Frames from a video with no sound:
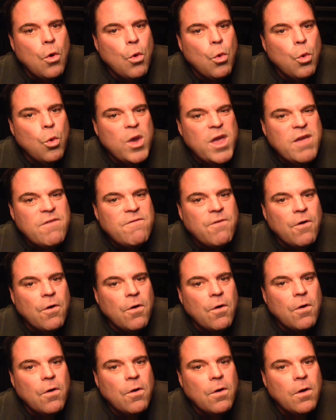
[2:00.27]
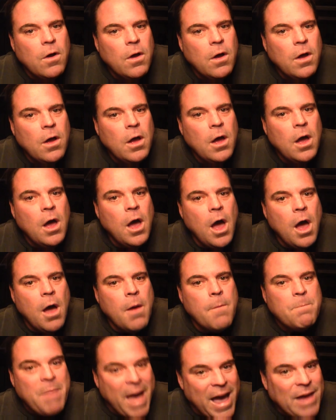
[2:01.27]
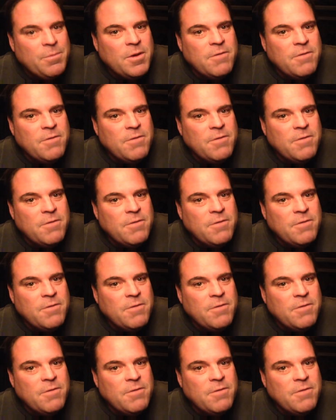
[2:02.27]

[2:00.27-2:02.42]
reefer back